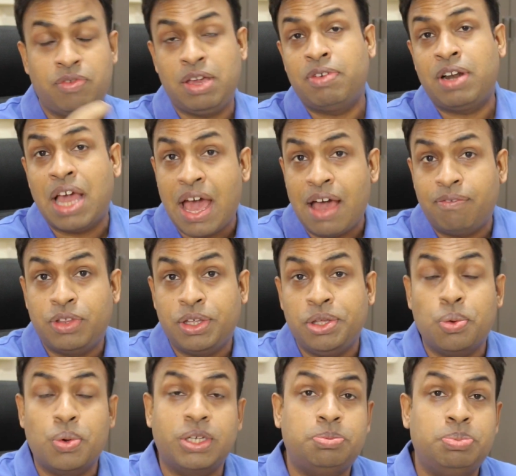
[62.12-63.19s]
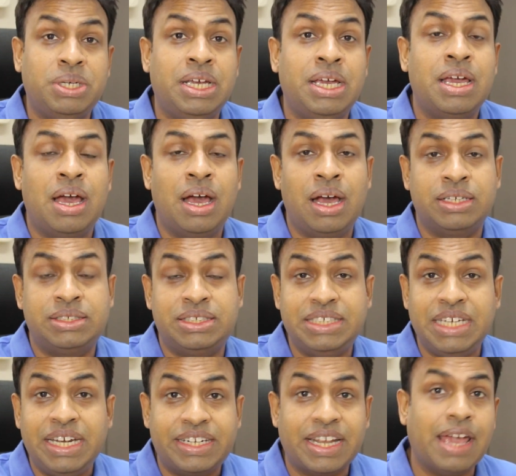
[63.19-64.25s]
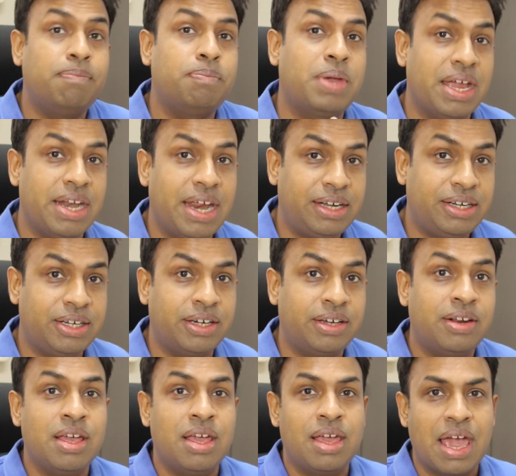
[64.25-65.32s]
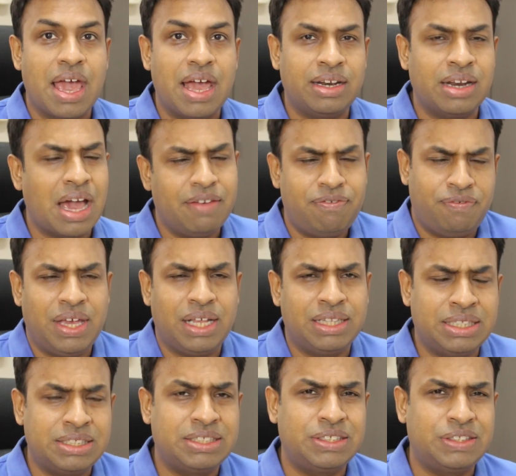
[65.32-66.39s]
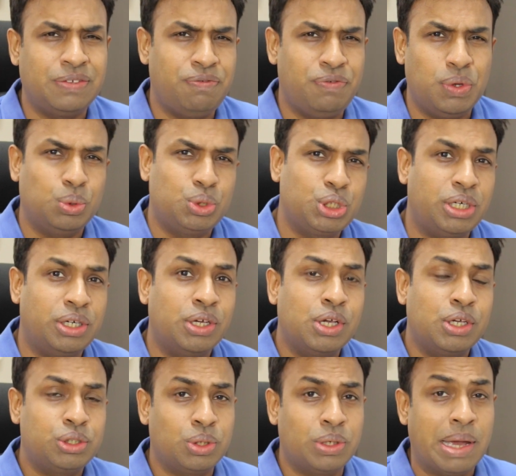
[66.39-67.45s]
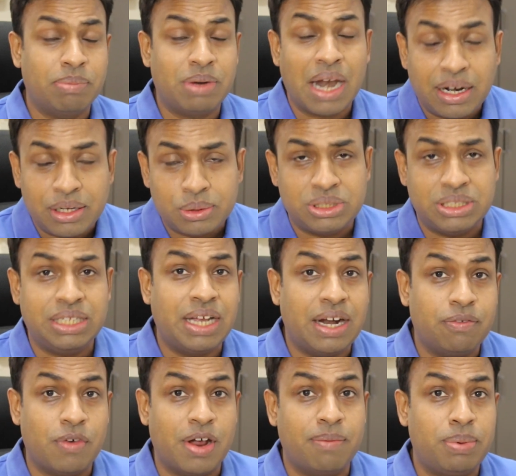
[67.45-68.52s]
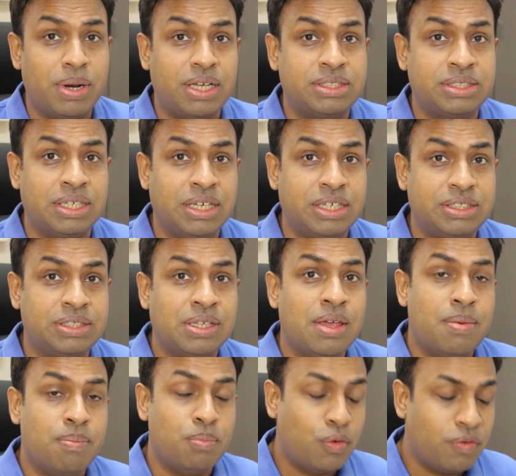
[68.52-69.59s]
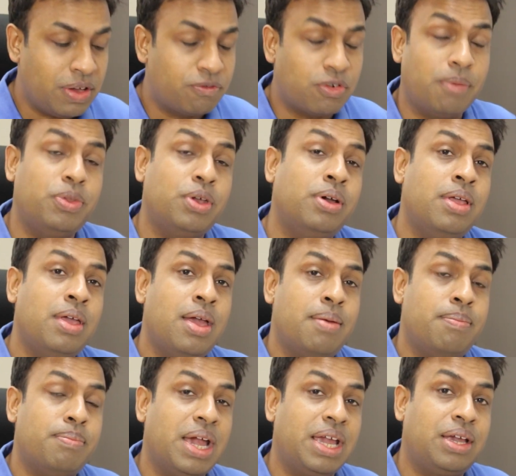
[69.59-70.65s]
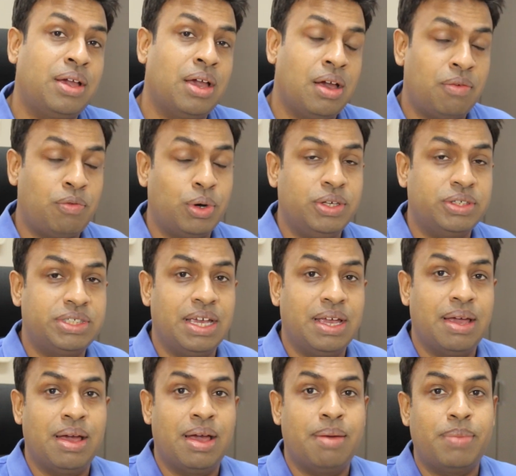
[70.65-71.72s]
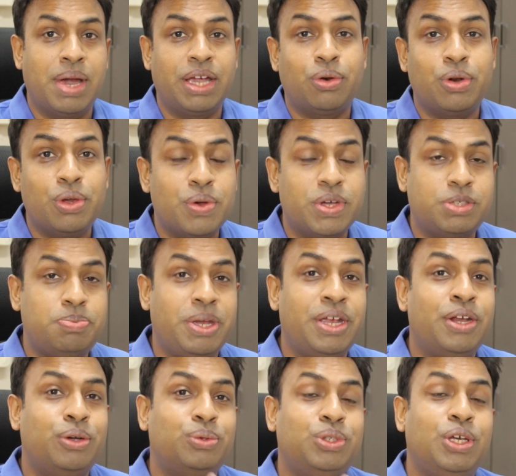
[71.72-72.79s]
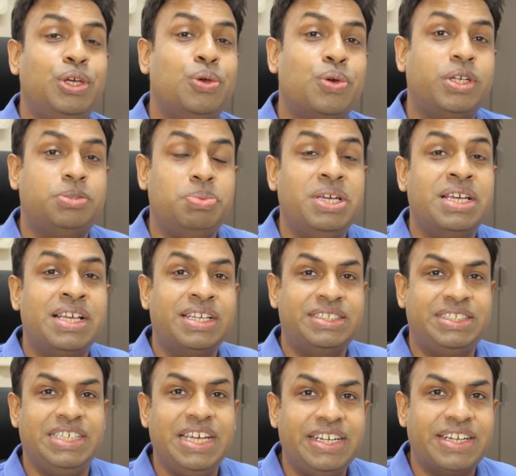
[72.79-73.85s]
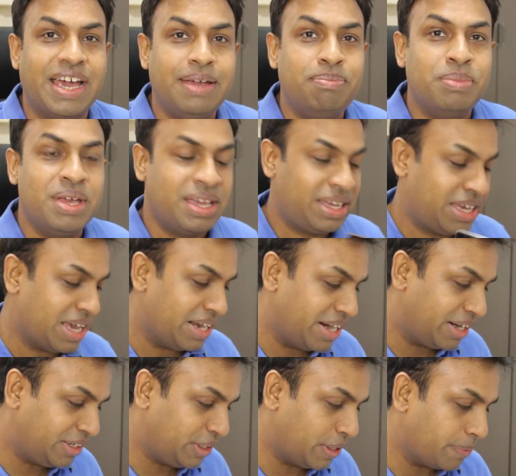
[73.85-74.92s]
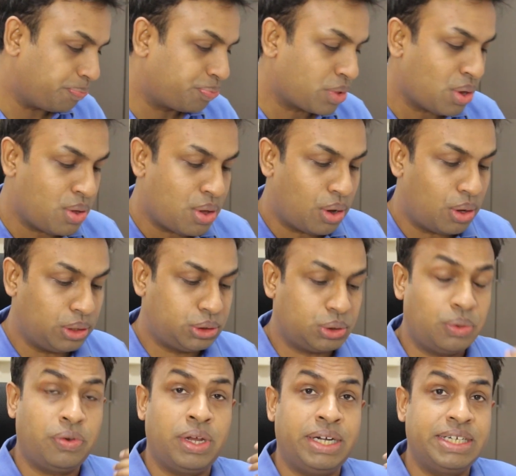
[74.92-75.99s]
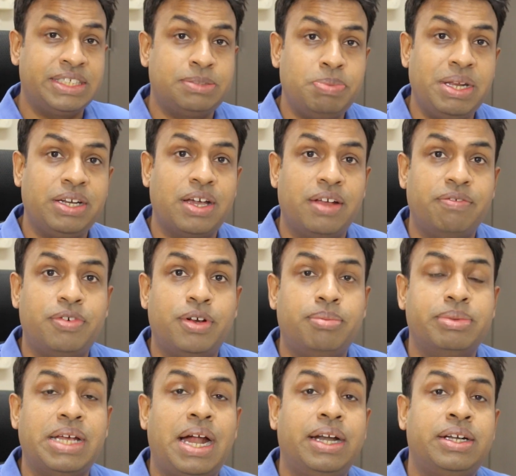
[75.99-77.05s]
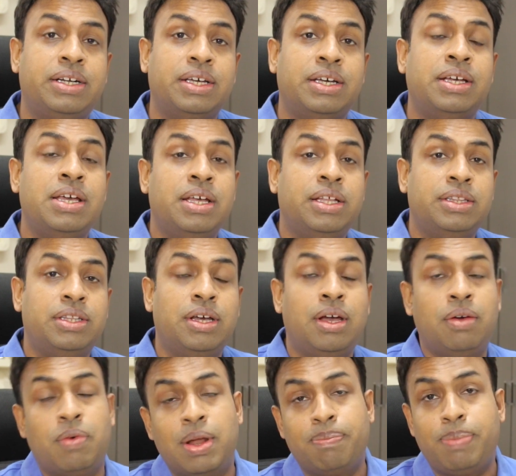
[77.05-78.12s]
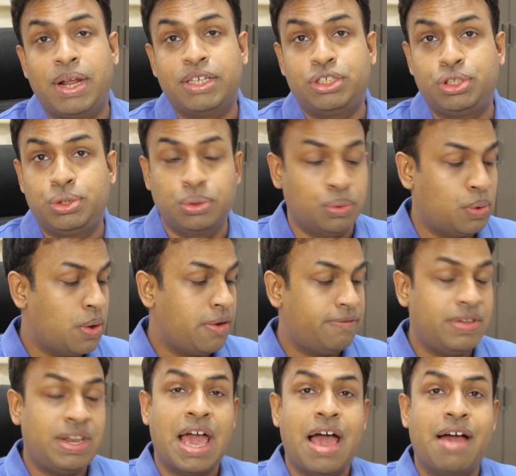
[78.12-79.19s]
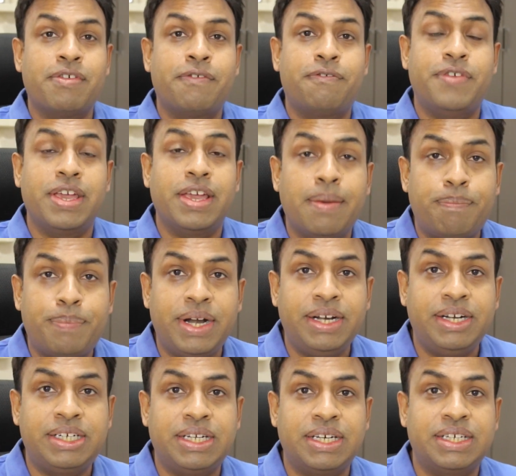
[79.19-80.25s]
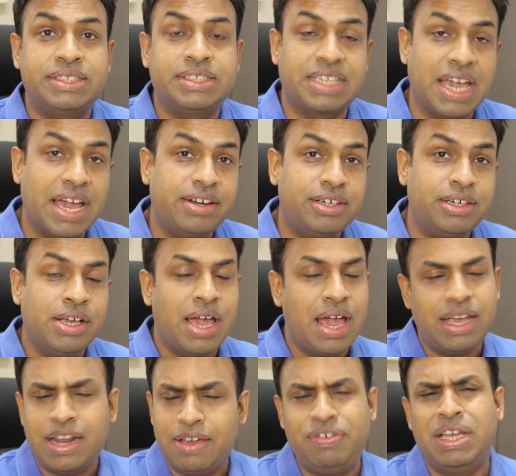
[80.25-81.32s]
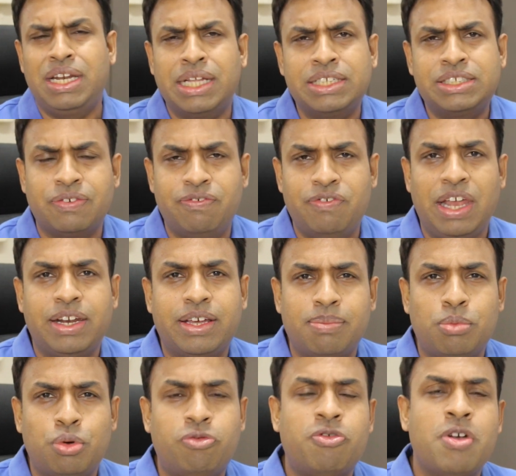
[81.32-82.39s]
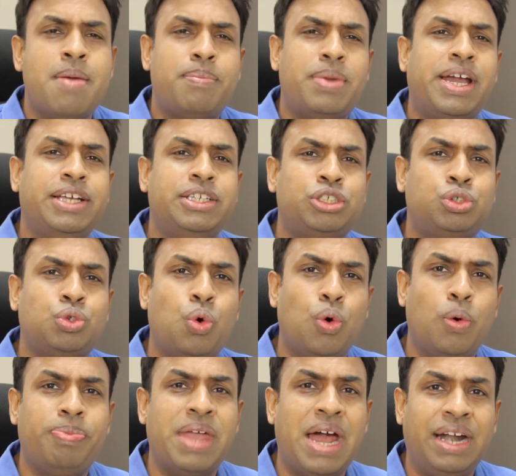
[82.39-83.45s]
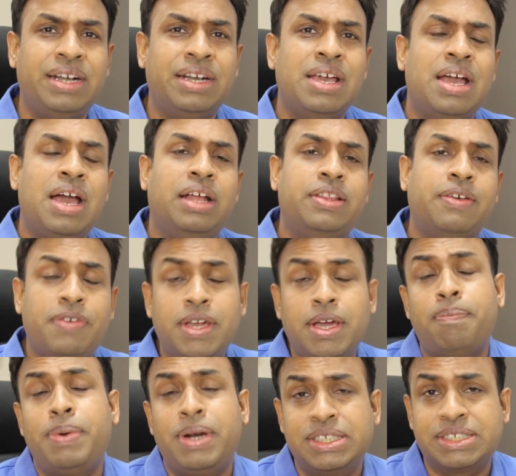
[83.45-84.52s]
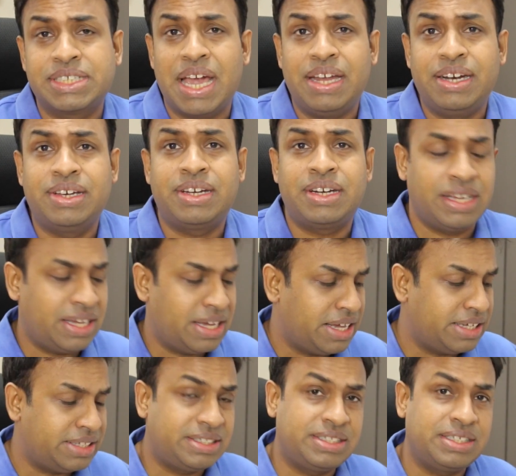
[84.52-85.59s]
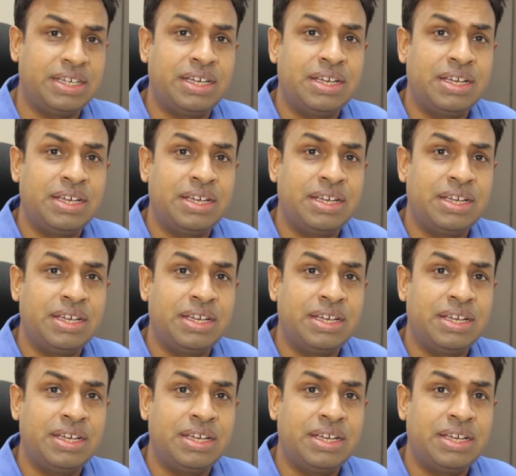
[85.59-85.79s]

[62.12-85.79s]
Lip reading: we will have the USB C type connector, and I feel this is the future. So I'm glad to see that OnePlus is moving from the micro USB to the USB C type connector. Also, it has been confirmed that the OnePlus 2 will have a fingerprint scanner, and I feel that's a welcome move. But I just hope that the fingerprint scanner is